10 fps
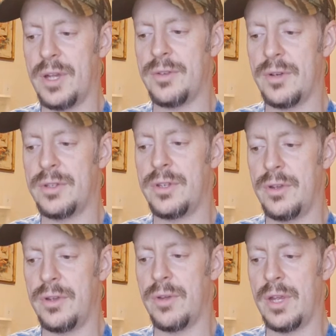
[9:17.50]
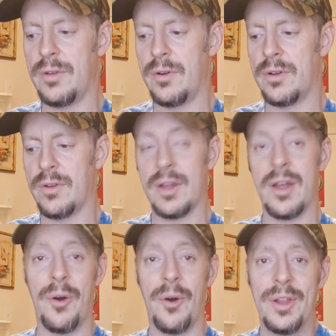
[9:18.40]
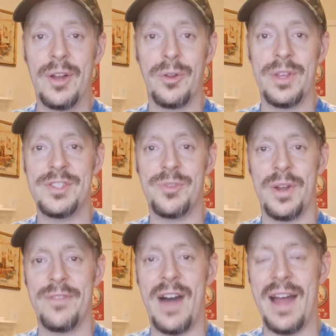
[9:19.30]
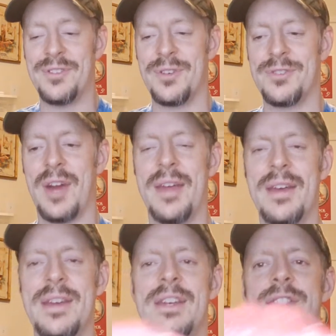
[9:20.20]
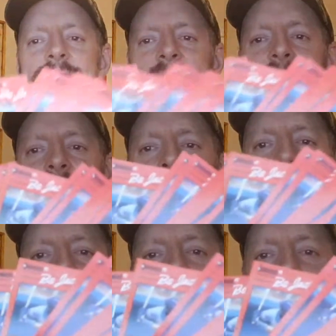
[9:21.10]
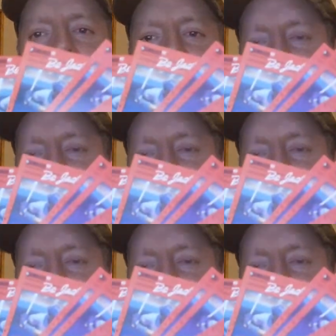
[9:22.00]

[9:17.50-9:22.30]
21. Oh, it literally is 25, so it's right. So take a look at all those